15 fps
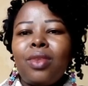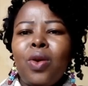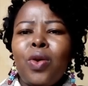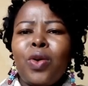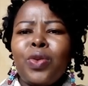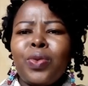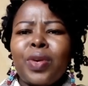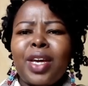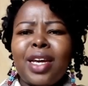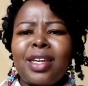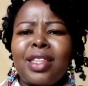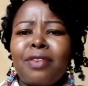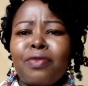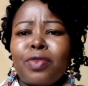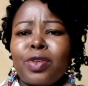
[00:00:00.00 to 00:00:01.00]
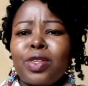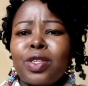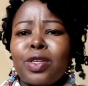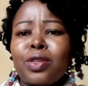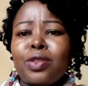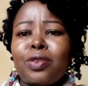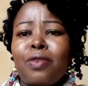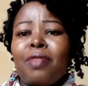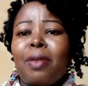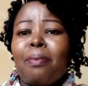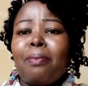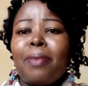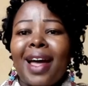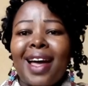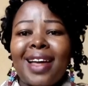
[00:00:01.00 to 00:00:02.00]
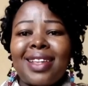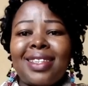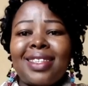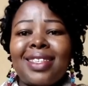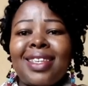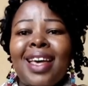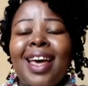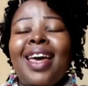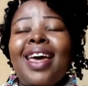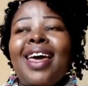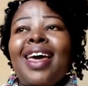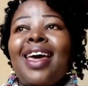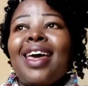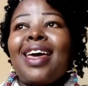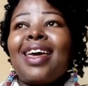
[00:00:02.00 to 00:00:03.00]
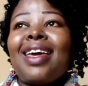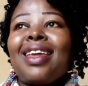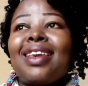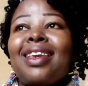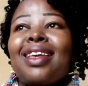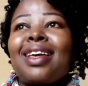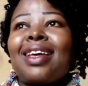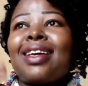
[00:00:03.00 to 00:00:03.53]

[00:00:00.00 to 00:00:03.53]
or you get the voices of the birds and